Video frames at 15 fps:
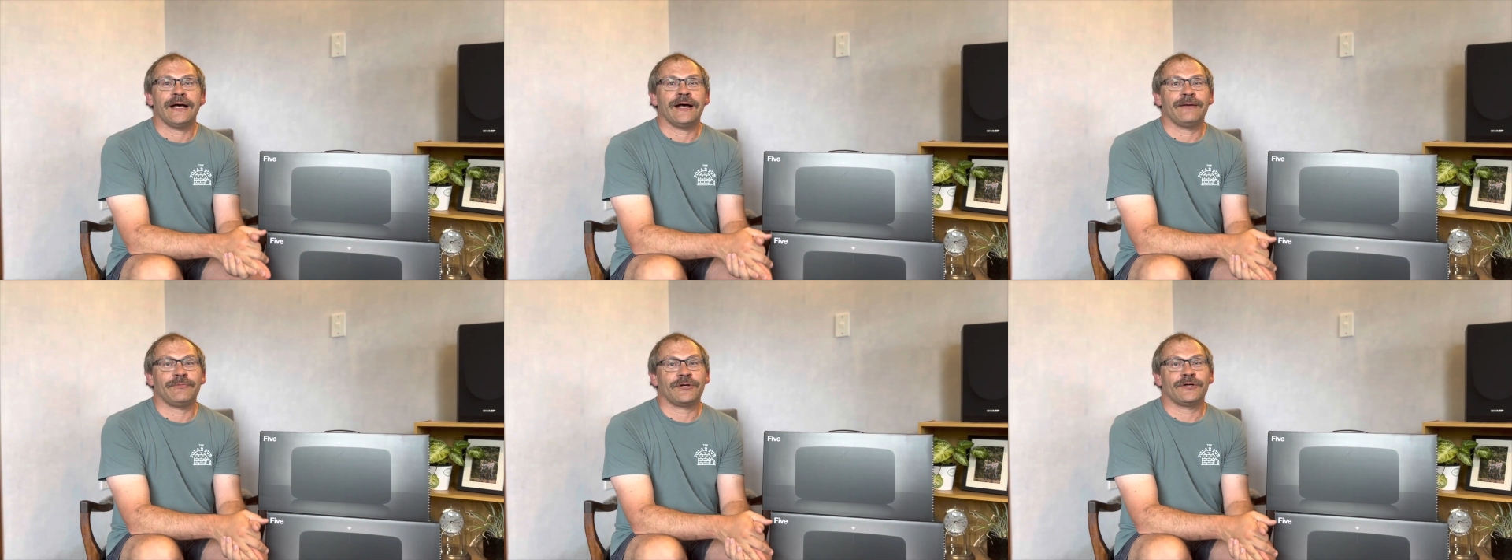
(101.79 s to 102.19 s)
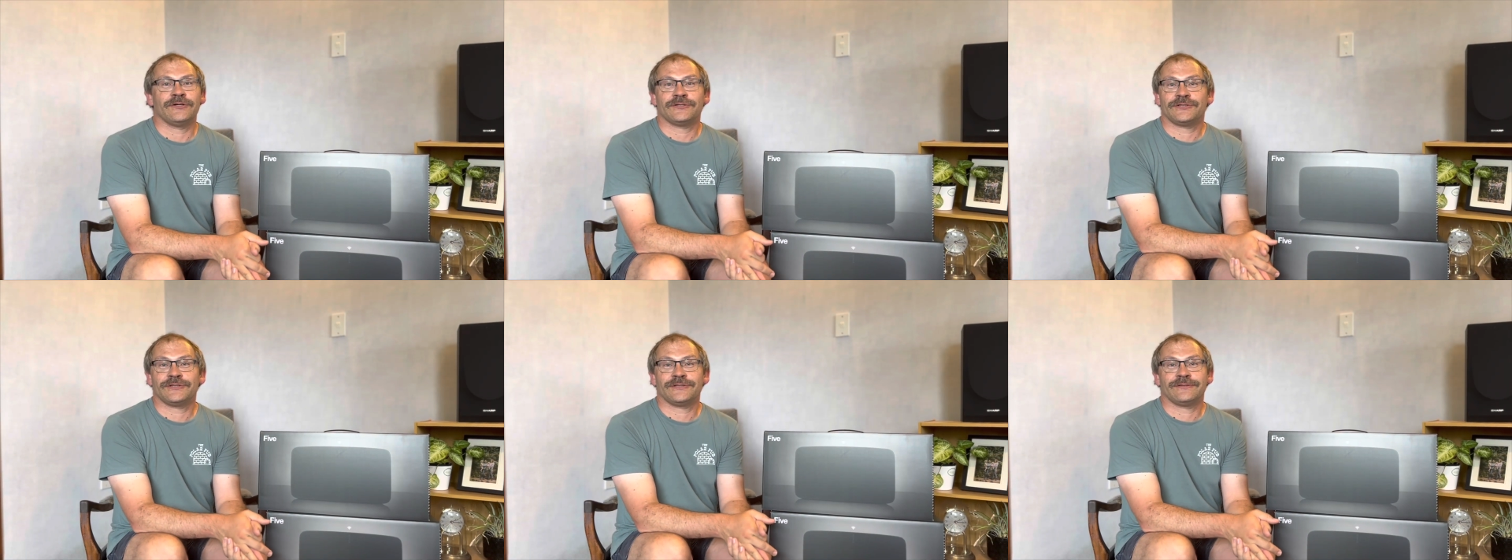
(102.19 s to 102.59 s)

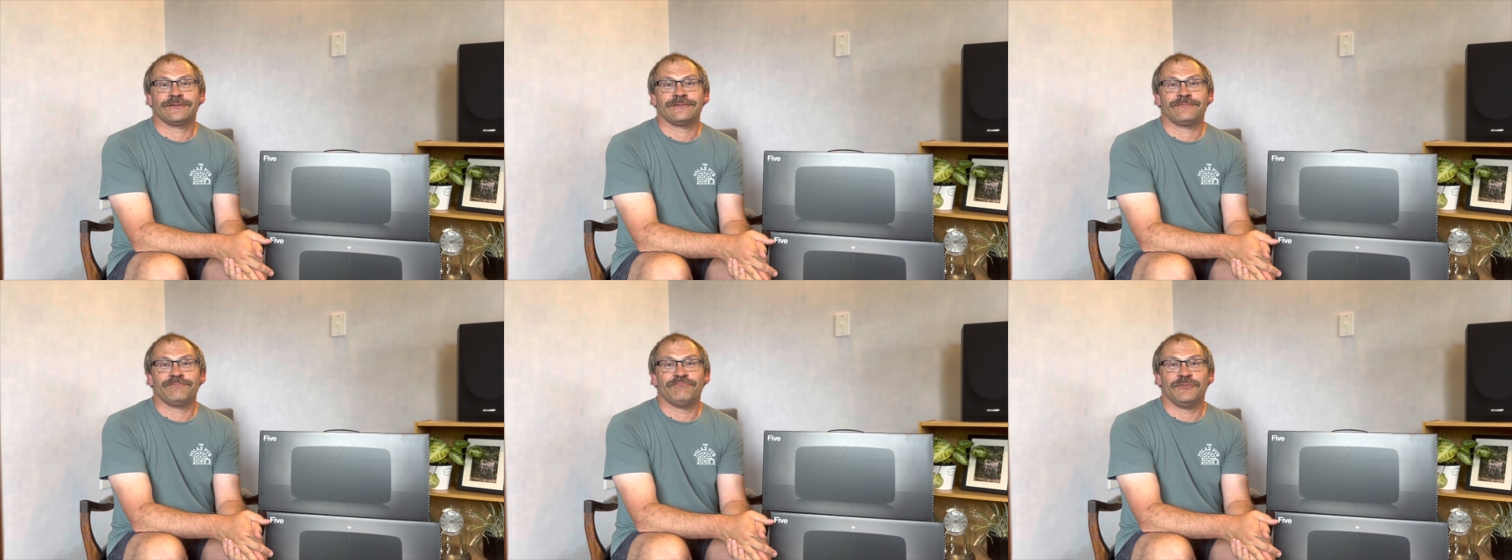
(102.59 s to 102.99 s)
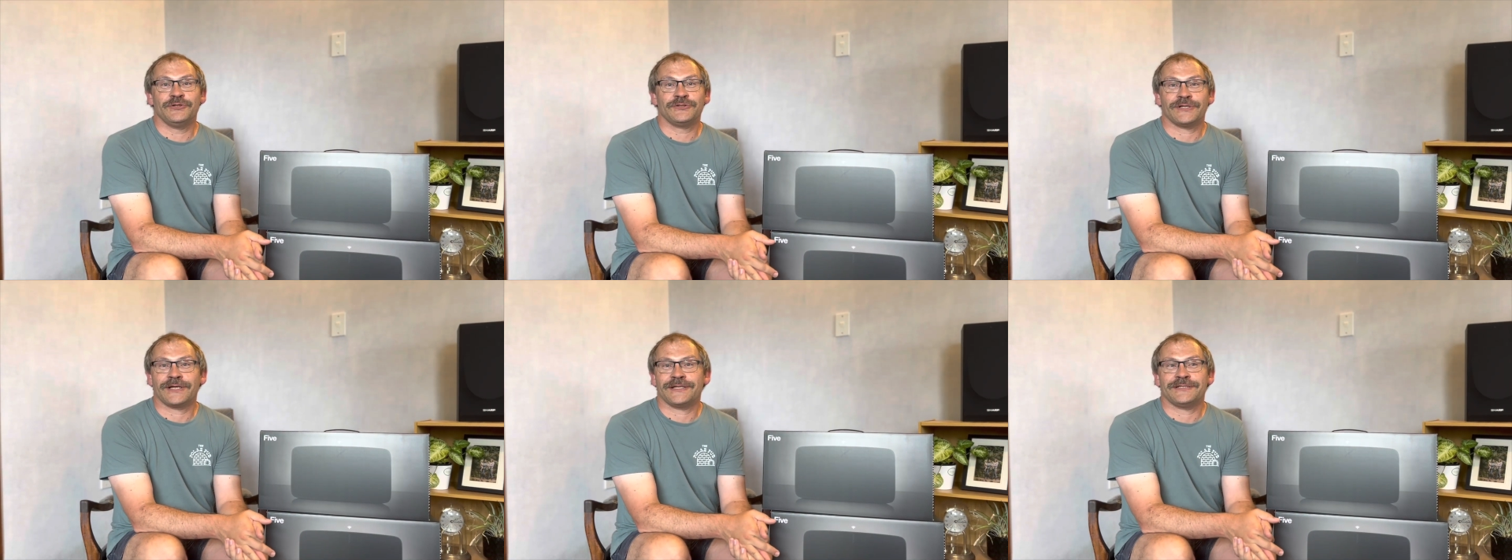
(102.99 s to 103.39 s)
Because
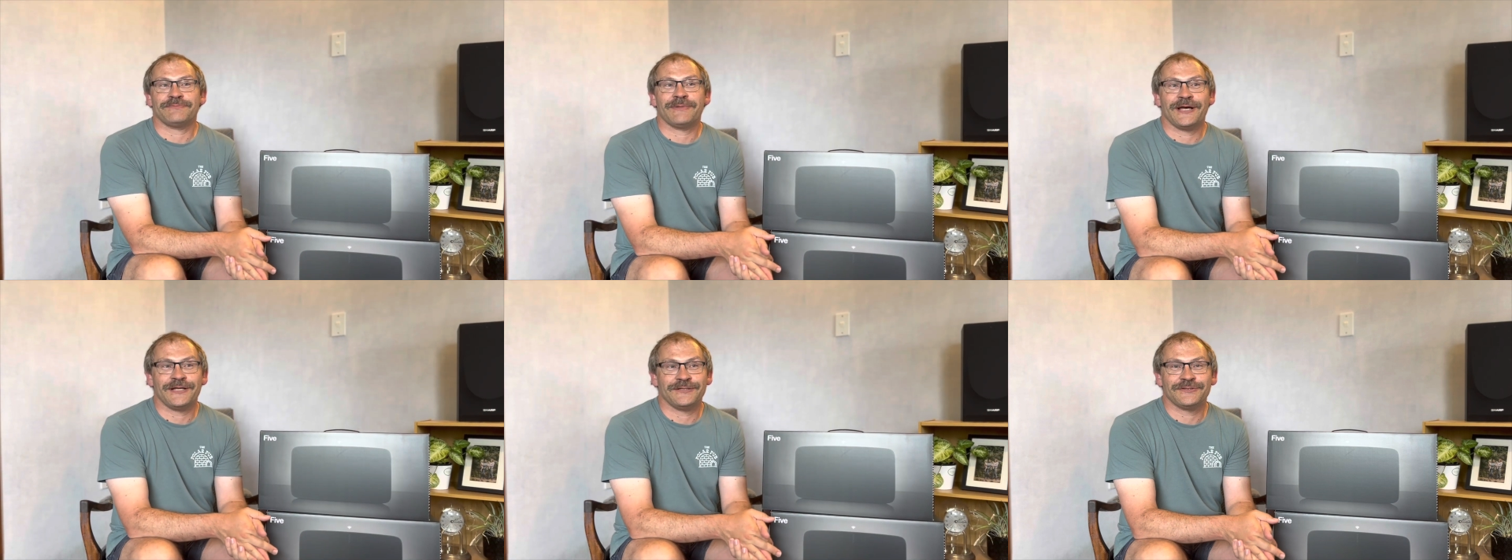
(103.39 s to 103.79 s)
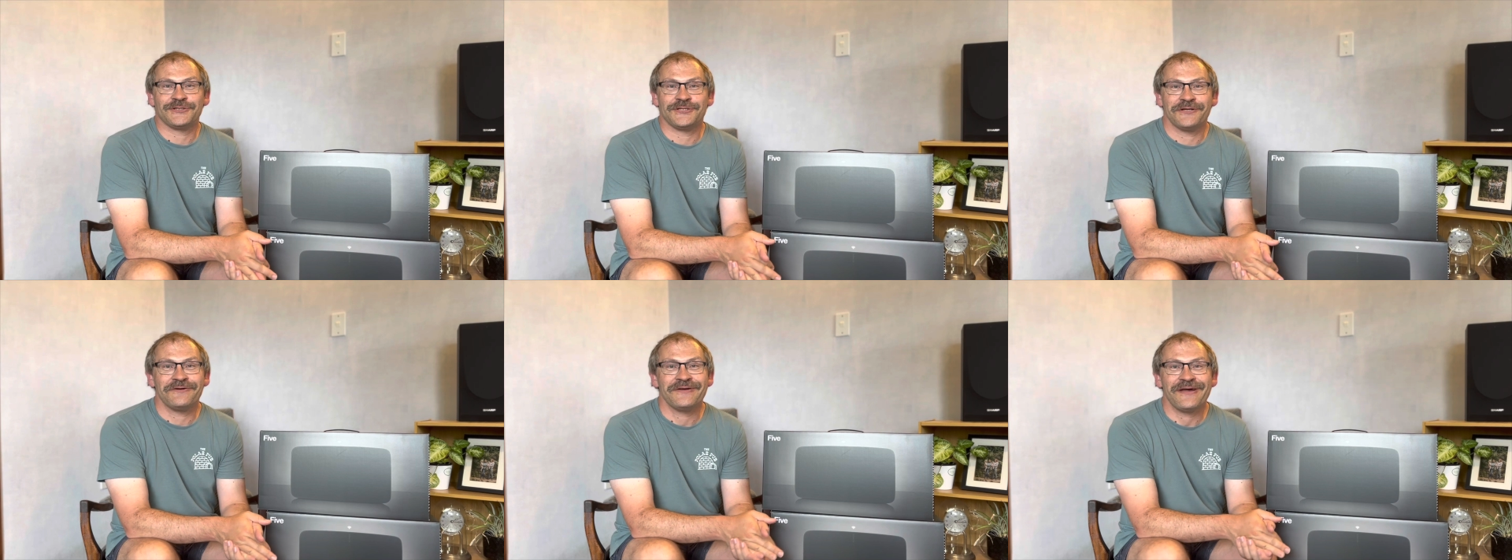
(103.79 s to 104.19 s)
music is made in
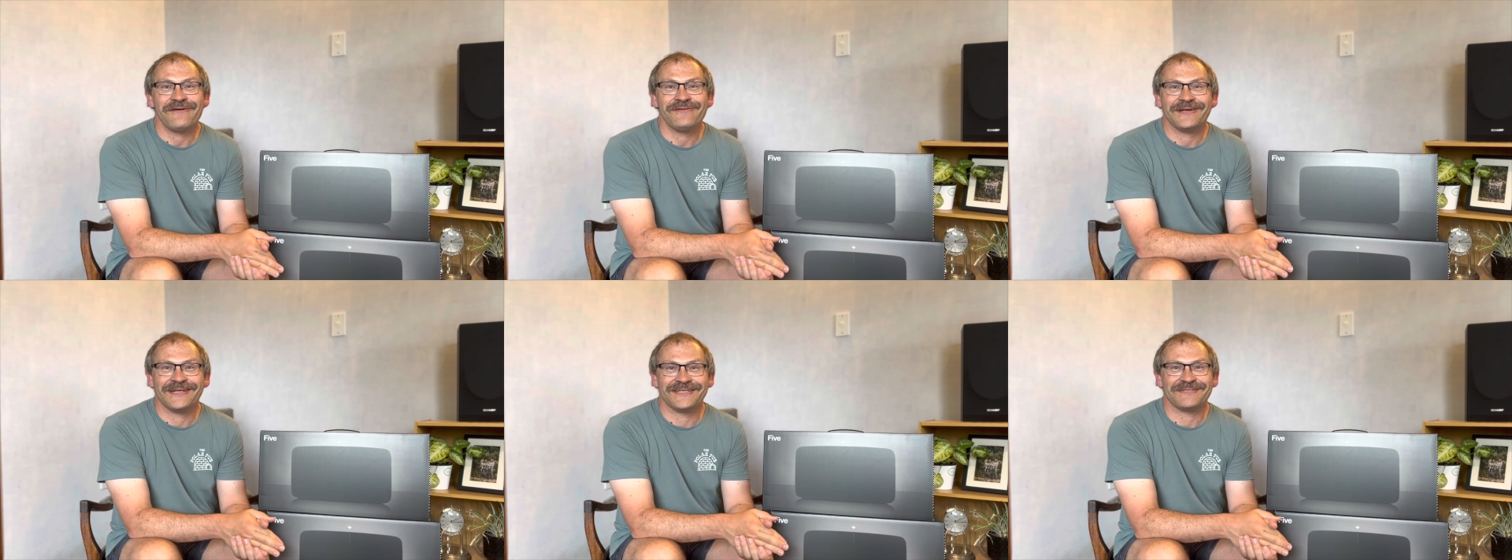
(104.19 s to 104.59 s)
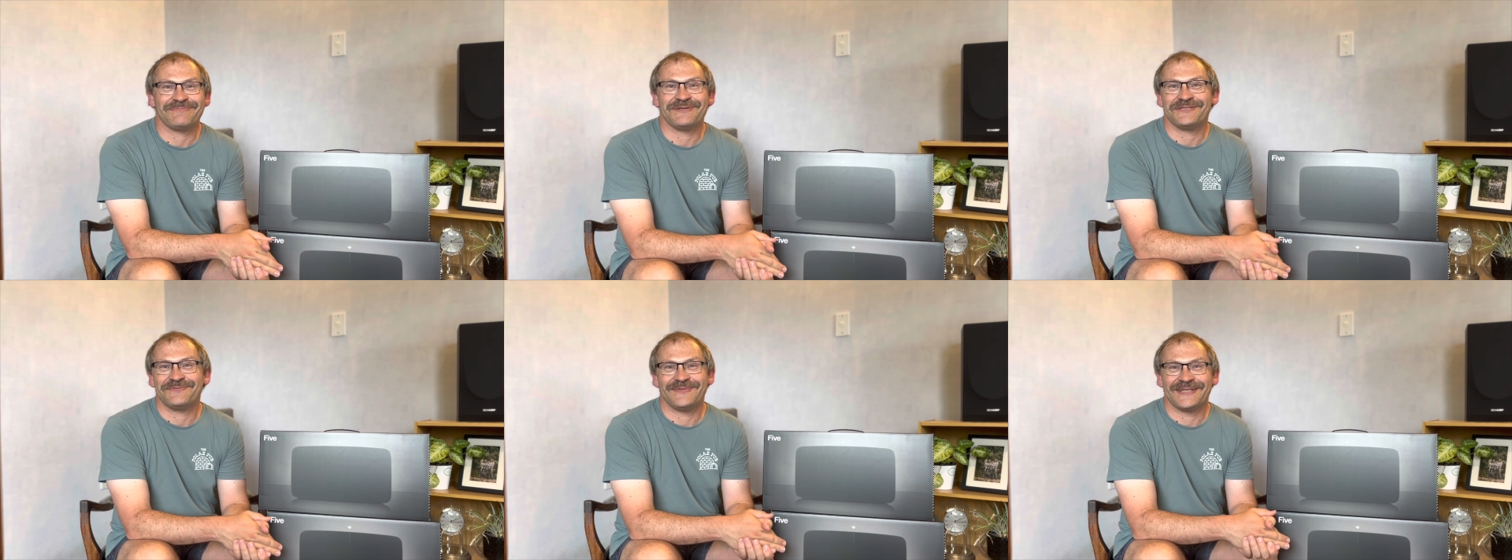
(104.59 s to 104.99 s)
stereo and it's
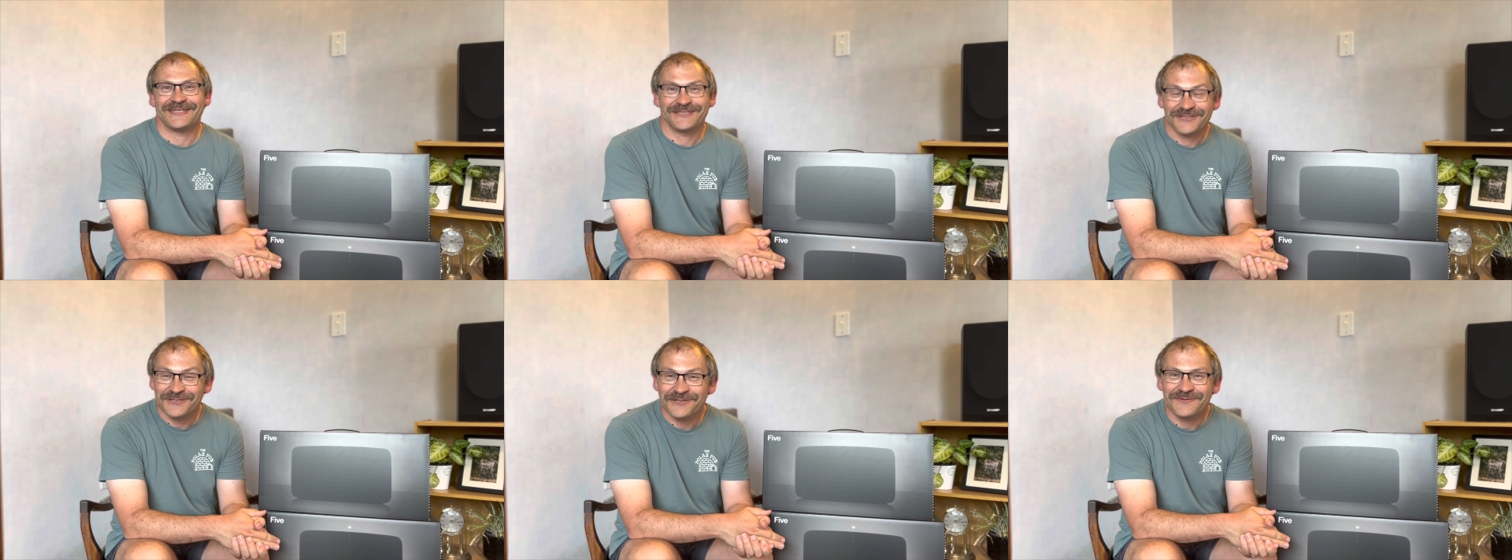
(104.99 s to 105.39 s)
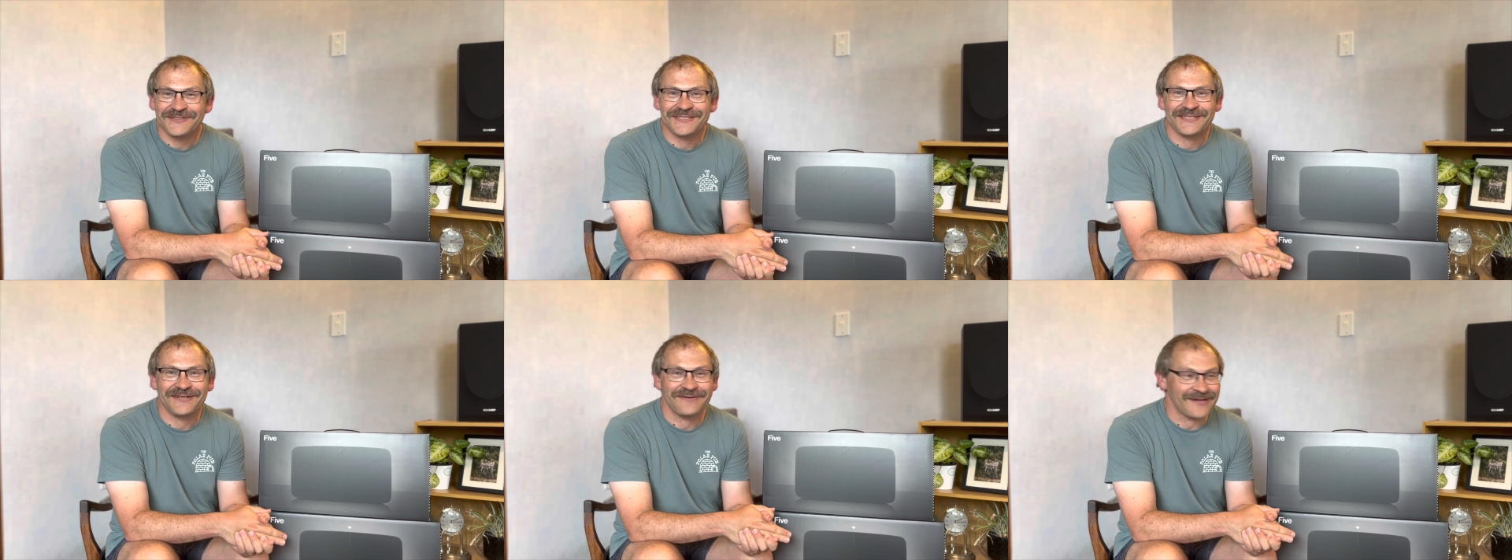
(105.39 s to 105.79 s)
meant to be listened to in
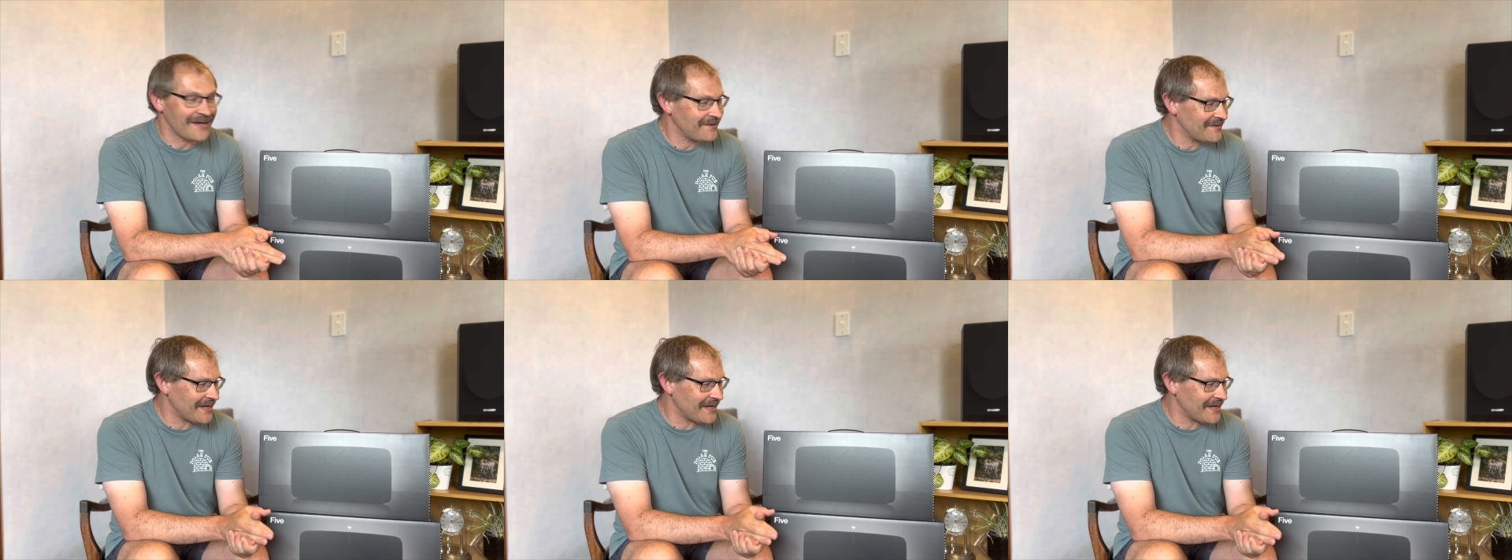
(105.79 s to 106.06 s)
stereo,